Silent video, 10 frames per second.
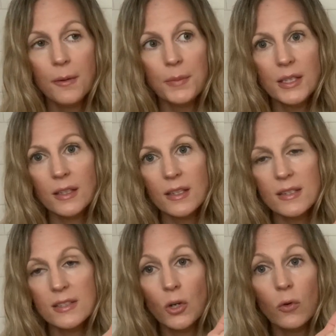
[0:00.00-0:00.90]

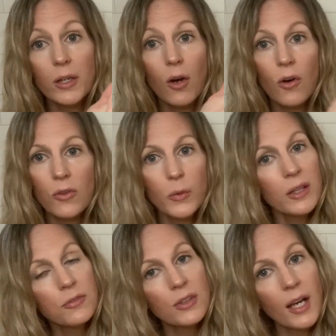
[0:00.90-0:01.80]
because going all the way
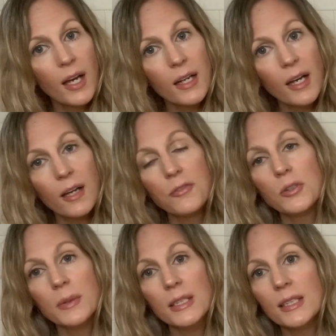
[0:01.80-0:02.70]
flat after
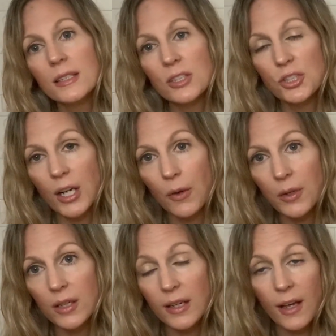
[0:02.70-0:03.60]
being in the shower
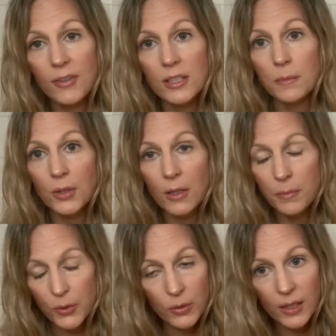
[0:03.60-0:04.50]
and having the blood
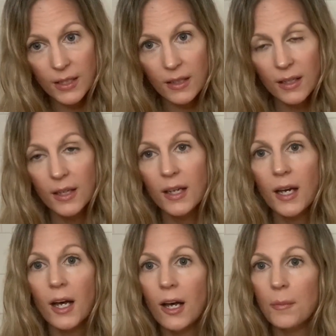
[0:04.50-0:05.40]
pooling,
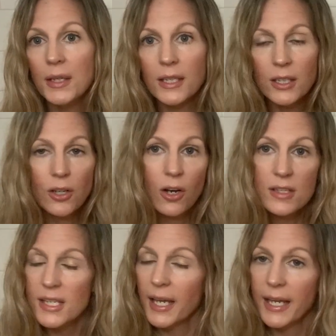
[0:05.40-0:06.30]
it can
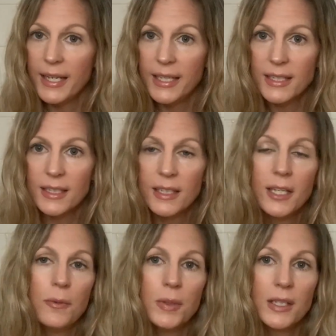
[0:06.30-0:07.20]
cause a headache,
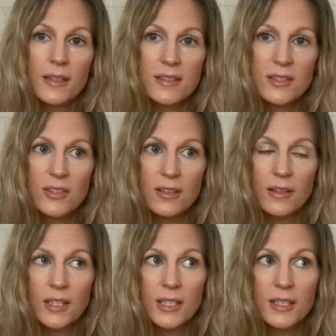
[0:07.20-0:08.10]
because
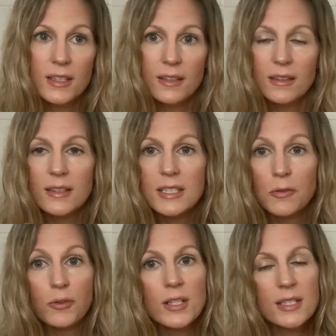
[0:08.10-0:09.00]
the
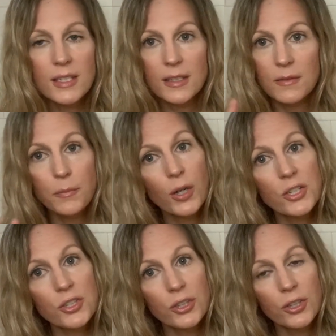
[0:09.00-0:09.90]
difference in
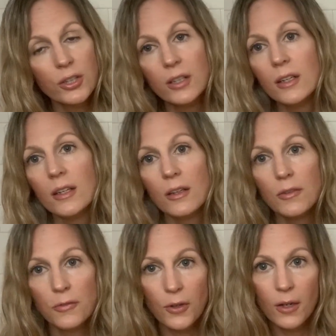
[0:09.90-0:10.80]
pressure
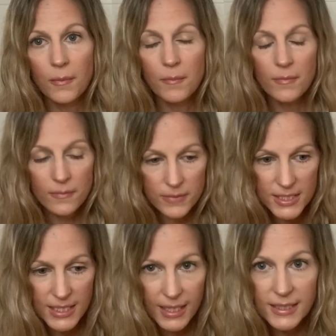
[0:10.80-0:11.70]
from
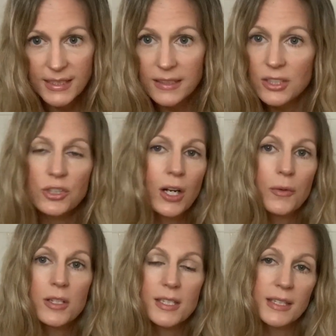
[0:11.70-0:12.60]
standing in the
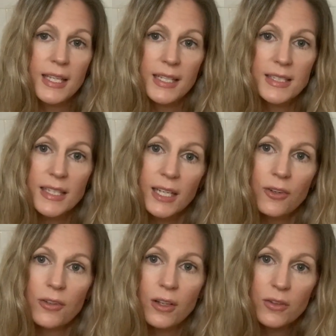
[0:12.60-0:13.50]
shower to laying
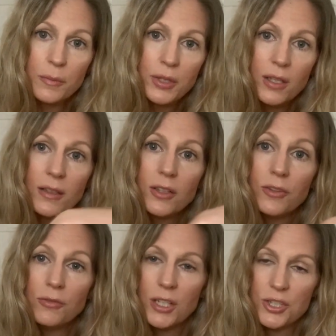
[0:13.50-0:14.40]
down, the blood
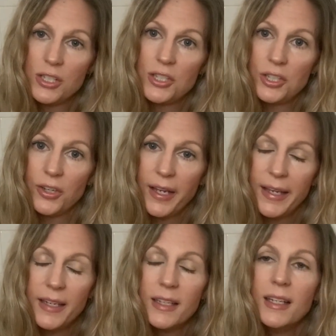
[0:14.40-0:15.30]
could rush into your
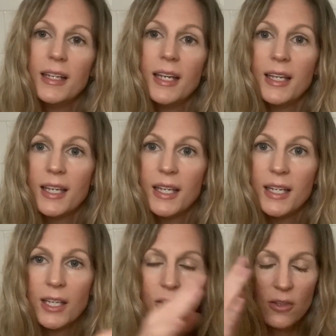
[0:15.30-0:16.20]
head, and
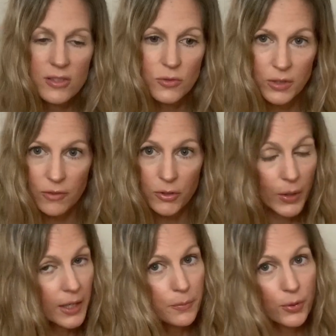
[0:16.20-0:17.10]
it can also give you
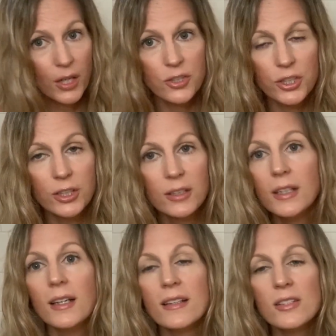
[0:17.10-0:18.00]
head pressure.
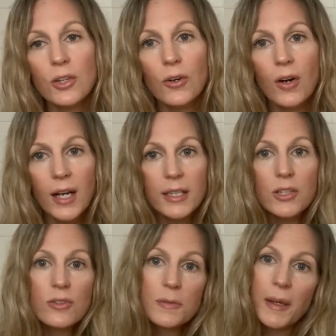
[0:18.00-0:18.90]
So I
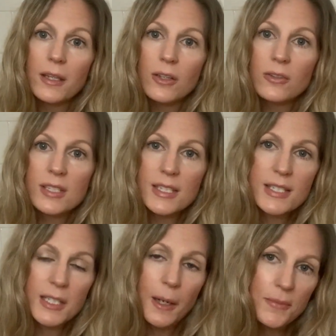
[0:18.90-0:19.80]
use pillows and
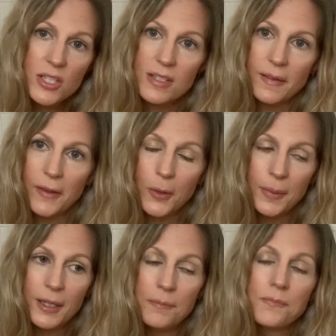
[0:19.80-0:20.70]
sit up just a little
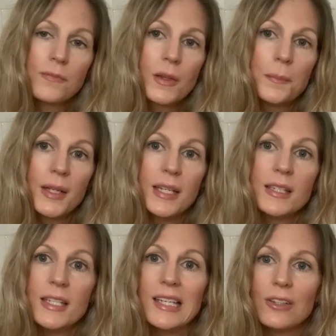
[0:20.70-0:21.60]
bit, but I
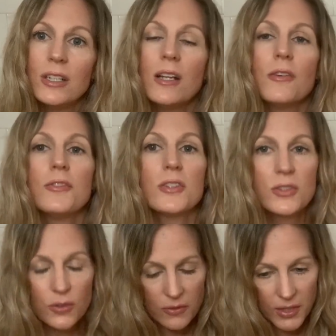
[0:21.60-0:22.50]
lay down enough to
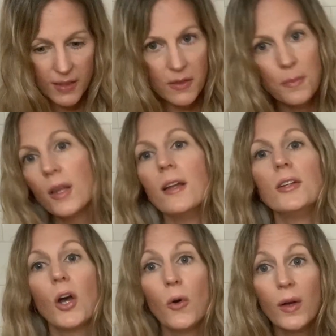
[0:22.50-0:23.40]
sort of get the blood
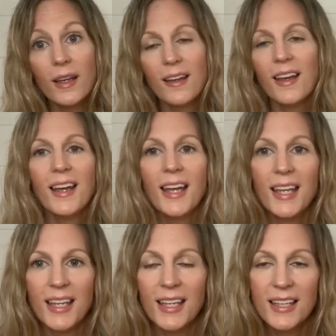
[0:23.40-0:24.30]
going
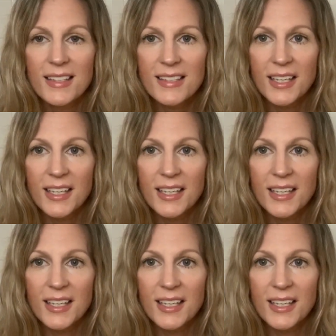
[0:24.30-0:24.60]
and